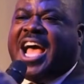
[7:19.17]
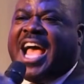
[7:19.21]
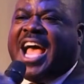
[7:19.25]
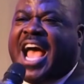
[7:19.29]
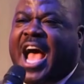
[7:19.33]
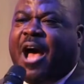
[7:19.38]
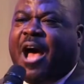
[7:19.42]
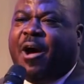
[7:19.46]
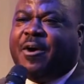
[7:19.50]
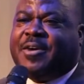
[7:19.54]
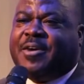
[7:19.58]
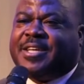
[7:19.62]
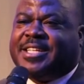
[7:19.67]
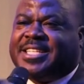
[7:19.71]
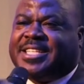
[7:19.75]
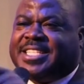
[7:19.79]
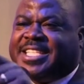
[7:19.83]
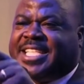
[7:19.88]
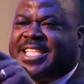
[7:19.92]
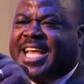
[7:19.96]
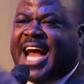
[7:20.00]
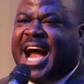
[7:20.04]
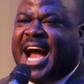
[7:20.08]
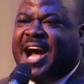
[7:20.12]
is born
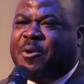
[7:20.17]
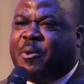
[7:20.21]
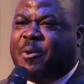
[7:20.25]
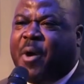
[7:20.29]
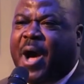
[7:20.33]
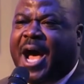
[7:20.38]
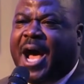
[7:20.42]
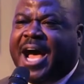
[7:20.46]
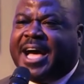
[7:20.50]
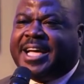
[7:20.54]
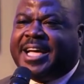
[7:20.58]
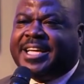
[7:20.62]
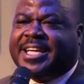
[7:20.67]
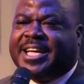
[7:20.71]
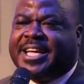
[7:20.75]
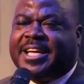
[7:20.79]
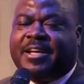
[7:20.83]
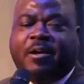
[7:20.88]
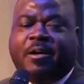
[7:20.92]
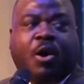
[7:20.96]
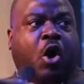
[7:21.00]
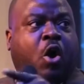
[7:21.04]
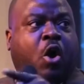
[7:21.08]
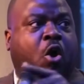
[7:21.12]
and you make
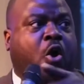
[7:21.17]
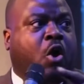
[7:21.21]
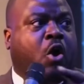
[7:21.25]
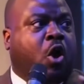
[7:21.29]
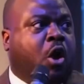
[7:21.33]
noise, the